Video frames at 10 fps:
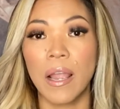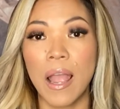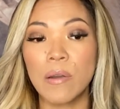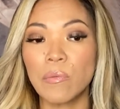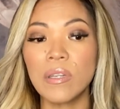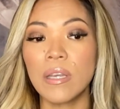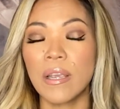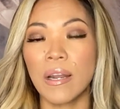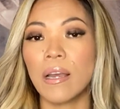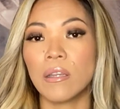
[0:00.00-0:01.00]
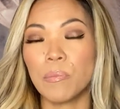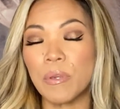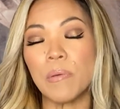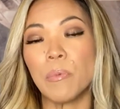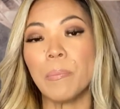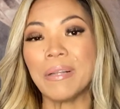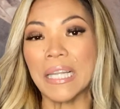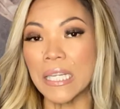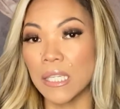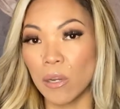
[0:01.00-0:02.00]
and really get out of the
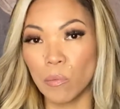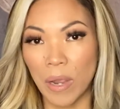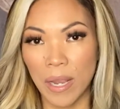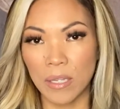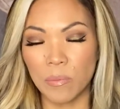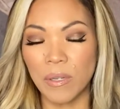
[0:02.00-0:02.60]
people-pleasing ways,